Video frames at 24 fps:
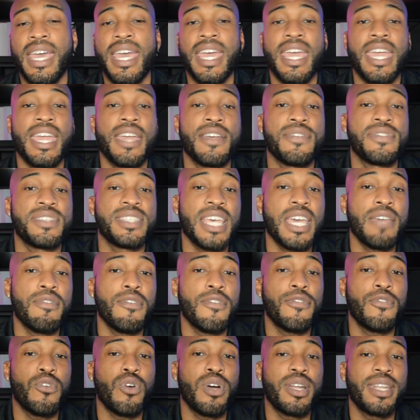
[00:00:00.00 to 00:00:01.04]
If saving
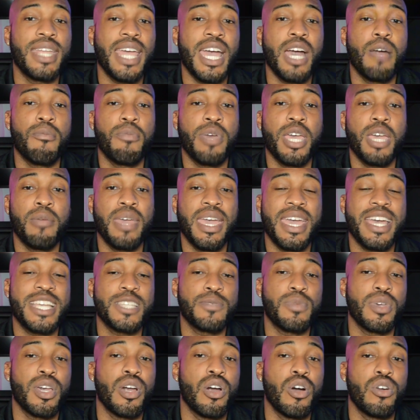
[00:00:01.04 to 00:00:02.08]
for a down payment has
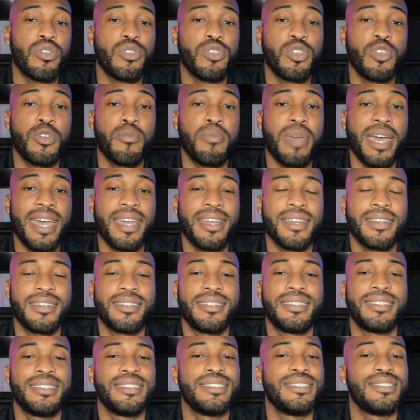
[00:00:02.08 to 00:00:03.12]
been holding you back,
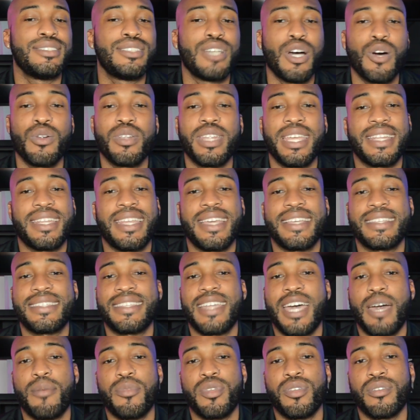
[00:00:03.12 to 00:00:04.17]
don't let that
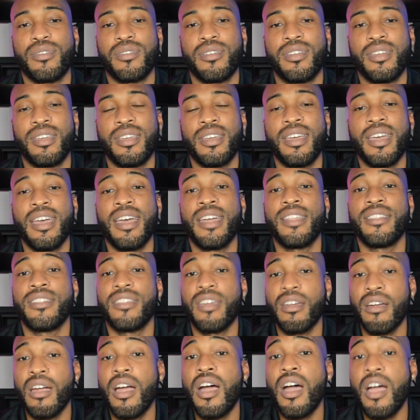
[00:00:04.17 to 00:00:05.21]
stop you.
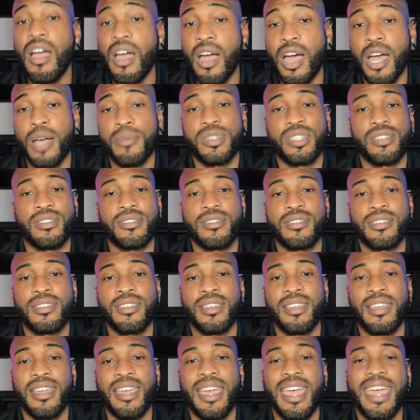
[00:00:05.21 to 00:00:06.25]
There are options,
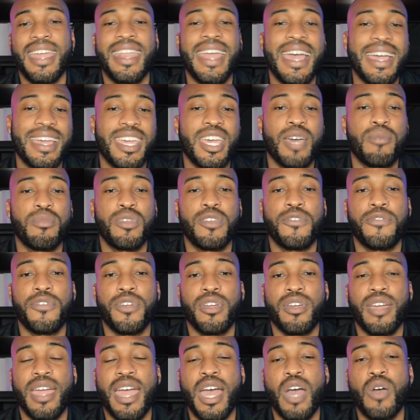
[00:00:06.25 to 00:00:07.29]
and I can help you figure
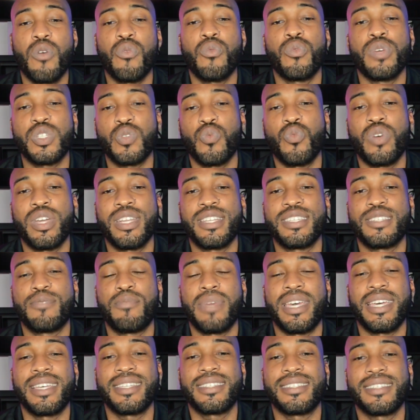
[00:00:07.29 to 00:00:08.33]
out which one is
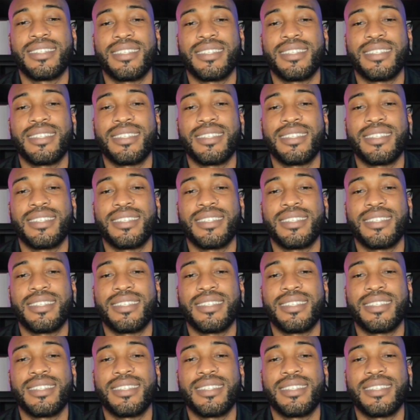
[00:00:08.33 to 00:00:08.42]
best.